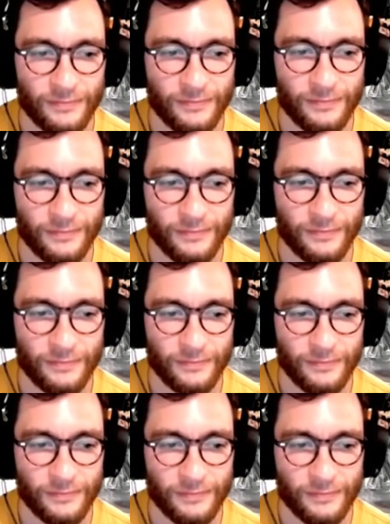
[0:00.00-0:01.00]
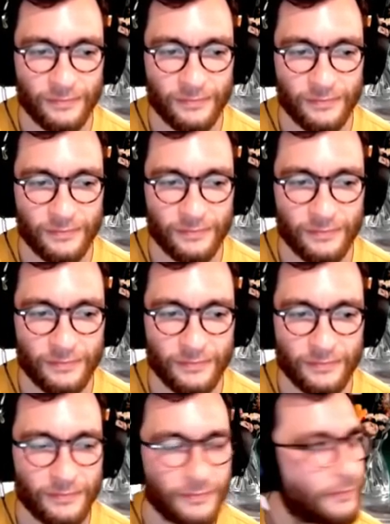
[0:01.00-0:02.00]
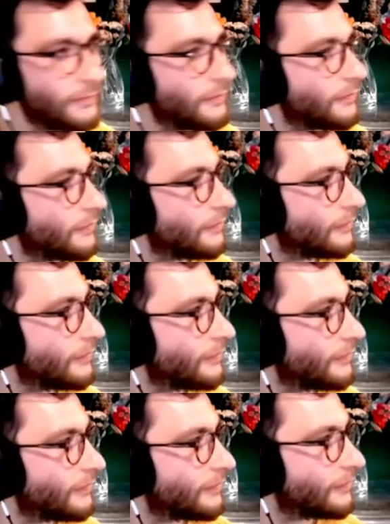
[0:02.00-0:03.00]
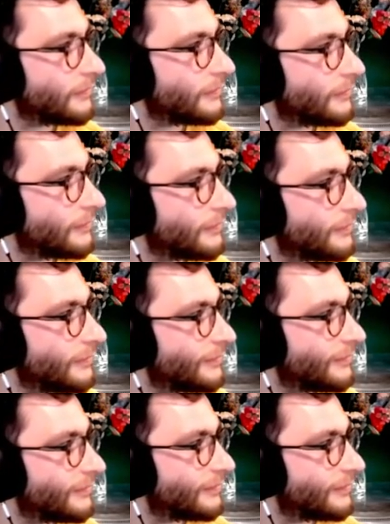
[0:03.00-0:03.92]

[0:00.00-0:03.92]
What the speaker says: The person shown says nothing.